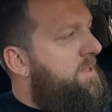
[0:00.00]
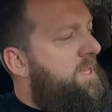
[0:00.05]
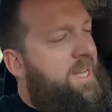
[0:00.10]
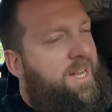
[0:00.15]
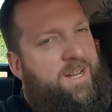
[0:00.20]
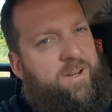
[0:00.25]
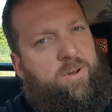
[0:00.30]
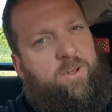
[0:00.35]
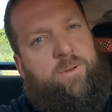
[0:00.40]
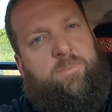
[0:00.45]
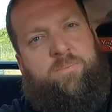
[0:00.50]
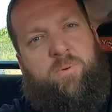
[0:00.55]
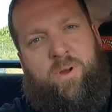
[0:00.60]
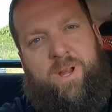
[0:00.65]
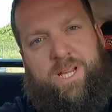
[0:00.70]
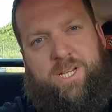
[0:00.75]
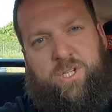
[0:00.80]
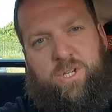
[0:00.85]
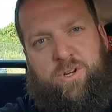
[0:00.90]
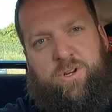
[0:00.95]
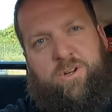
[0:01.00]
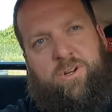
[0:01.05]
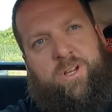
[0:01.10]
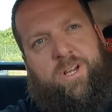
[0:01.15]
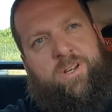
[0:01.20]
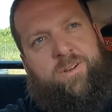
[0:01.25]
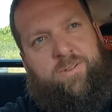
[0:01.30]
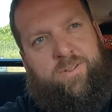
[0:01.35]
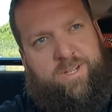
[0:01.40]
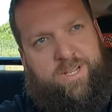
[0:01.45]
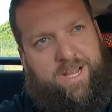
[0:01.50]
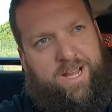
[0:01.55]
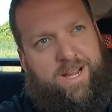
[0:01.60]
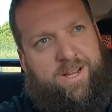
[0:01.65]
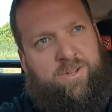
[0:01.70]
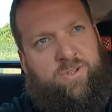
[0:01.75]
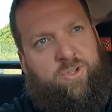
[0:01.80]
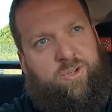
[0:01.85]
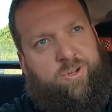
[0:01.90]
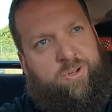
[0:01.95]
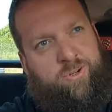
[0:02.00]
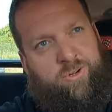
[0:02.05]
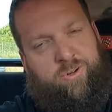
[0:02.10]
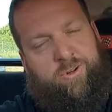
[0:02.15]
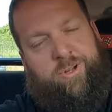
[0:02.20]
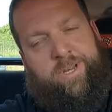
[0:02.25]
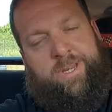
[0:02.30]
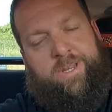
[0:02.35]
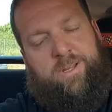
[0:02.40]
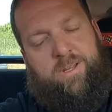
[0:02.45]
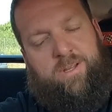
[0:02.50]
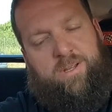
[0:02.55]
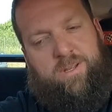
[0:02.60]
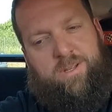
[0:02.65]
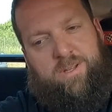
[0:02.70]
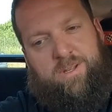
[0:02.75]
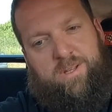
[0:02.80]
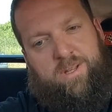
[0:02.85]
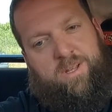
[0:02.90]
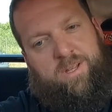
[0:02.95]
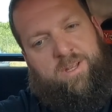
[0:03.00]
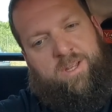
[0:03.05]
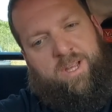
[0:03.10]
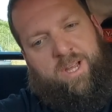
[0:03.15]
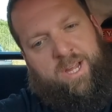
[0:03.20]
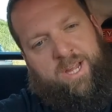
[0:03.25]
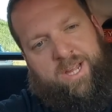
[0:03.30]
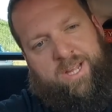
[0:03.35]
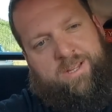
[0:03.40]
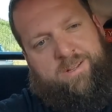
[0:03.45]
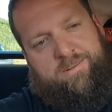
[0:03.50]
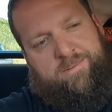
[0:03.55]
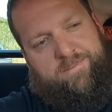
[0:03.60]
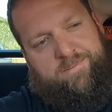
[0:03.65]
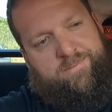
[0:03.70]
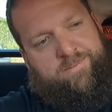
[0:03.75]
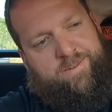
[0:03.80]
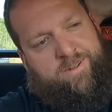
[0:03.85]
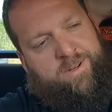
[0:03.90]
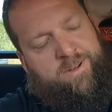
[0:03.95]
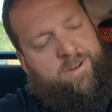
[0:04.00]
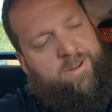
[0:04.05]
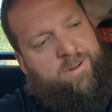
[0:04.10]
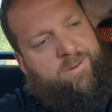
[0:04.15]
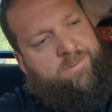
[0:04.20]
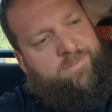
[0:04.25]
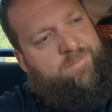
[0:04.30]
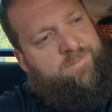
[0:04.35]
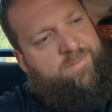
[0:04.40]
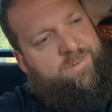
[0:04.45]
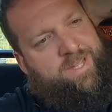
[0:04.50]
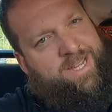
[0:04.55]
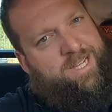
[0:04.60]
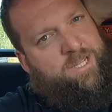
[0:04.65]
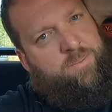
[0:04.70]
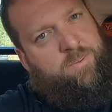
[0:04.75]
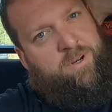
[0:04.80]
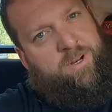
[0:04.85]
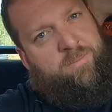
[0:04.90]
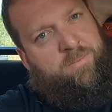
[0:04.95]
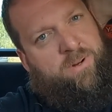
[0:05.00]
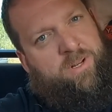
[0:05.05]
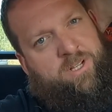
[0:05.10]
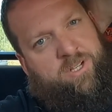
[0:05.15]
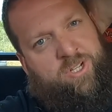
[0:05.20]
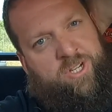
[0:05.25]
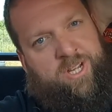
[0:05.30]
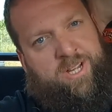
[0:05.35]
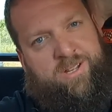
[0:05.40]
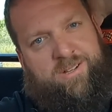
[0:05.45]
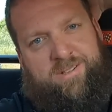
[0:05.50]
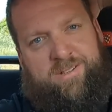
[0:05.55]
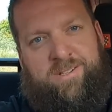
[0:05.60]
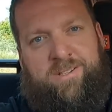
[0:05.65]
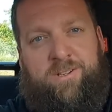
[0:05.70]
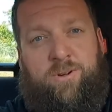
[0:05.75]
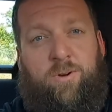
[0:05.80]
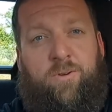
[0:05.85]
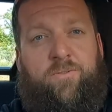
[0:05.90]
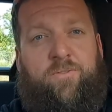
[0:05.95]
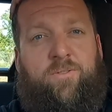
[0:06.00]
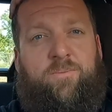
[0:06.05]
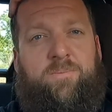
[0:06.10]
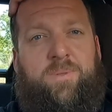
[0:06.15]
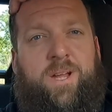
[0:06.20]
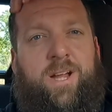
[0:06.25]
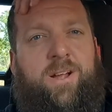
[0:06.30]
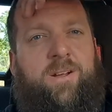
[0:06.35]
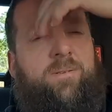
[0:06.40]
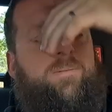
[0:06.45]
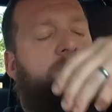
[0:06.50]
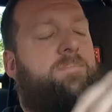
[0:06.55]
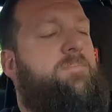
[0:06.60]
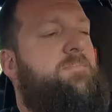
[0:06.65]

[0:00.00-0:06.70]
Like, I know the brakes are good, I know the tires are good. Like, you know, that's pretty much it. And go from there.